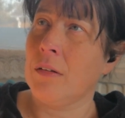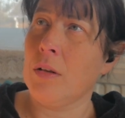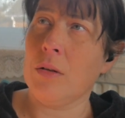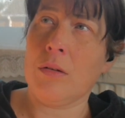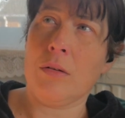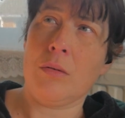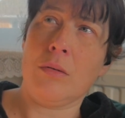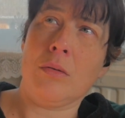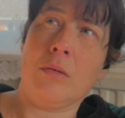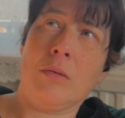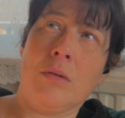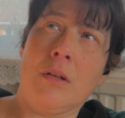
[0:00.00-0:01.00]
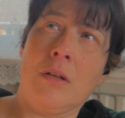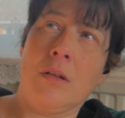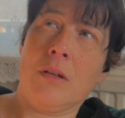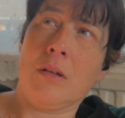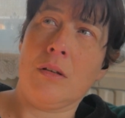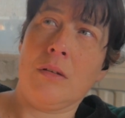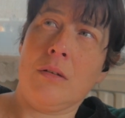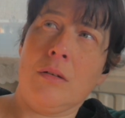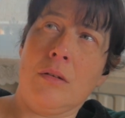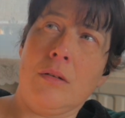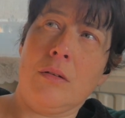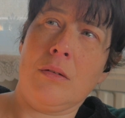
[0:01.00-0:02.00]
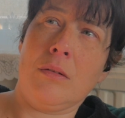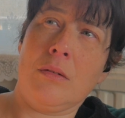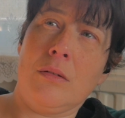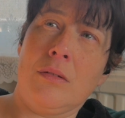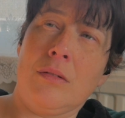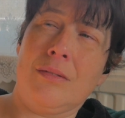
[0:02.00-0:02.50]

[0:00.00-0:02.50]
Oh, oh,